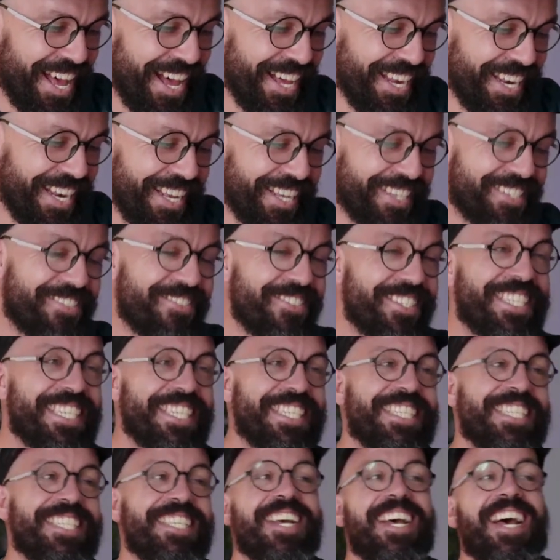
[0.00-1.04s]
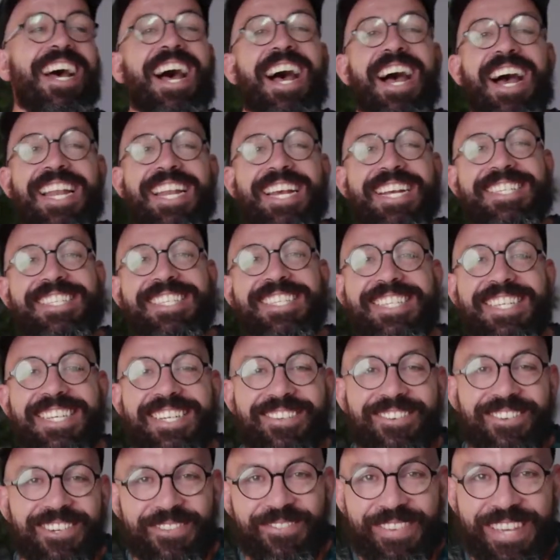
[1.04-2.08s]
Alex is
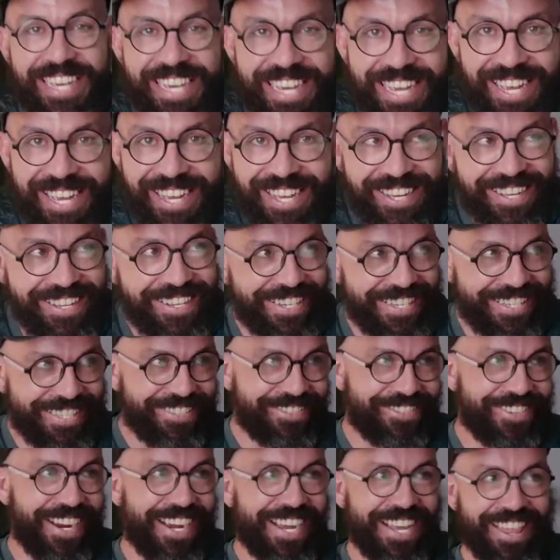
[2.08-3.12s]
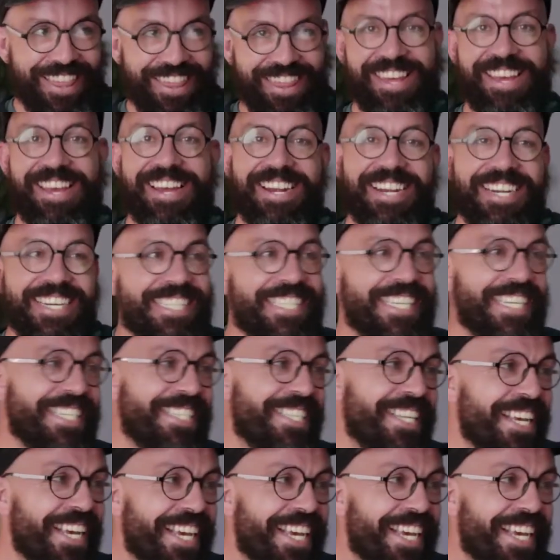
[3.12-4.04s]
here with me. He's right there. It just